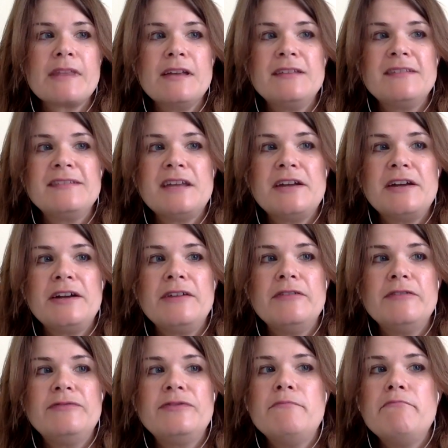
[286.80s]
So
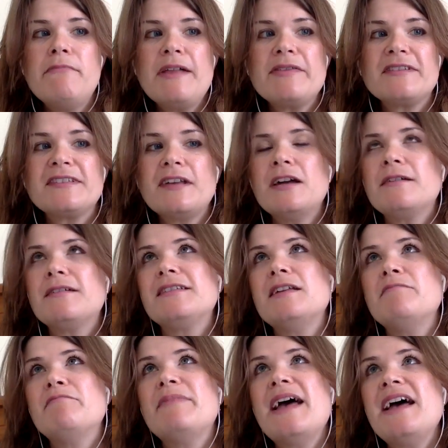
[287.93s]
for months I was
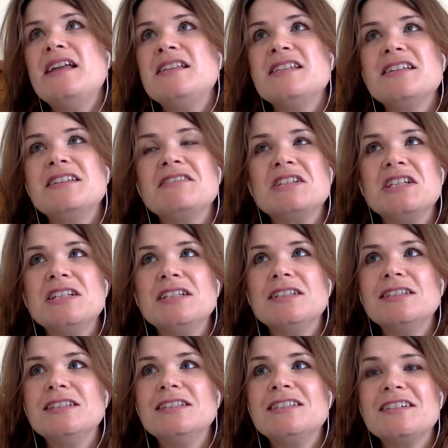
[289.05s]
in bed,
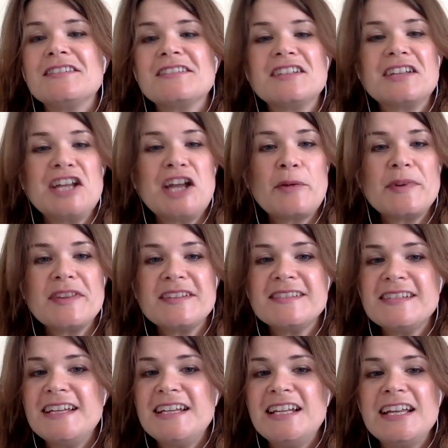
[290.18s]
just looking up at the
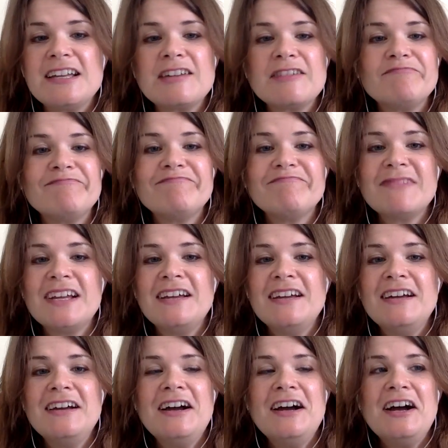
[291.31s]
ceiling,
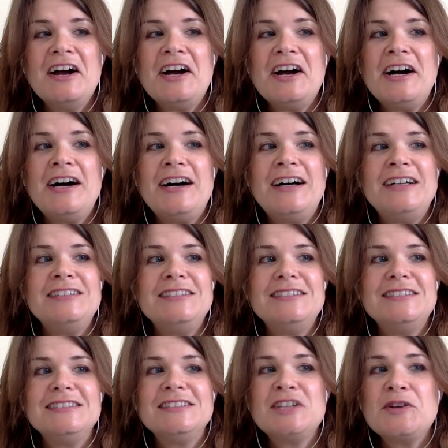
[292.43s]

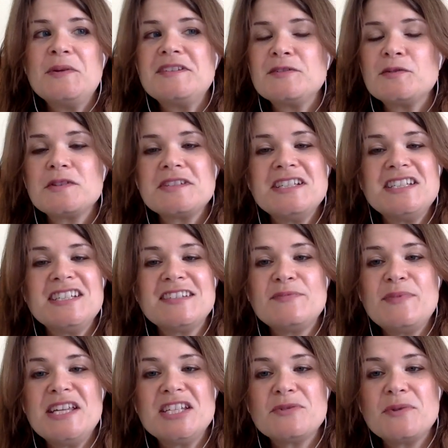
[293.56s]
too exhausted to
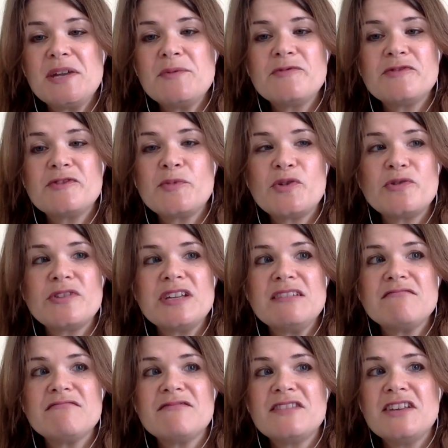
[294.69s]
speak to anyone for more
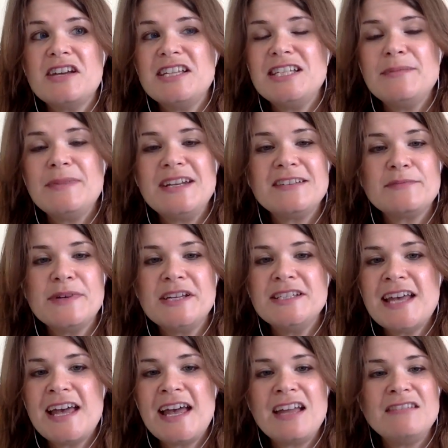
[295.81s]
than 30 minutes per
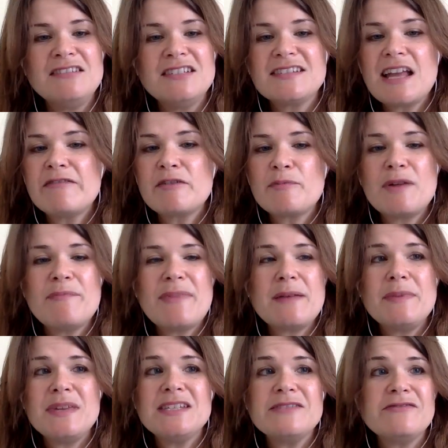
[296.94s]
day, just having my
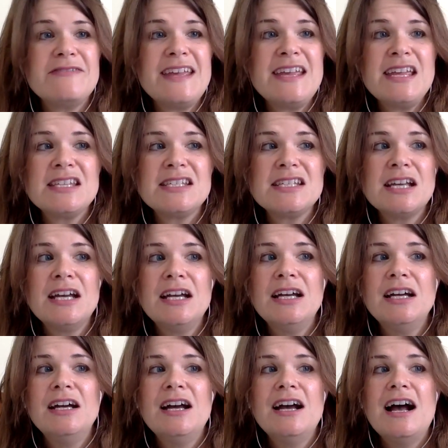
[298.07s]
baby to feed.
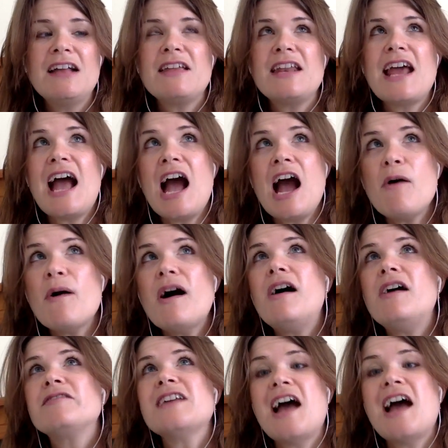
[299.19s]
And then hour
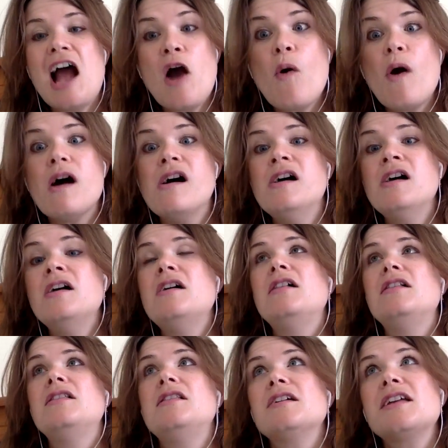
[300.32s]
after hour,
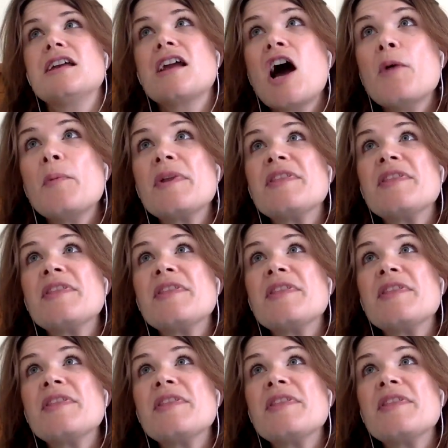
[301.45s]
looking up at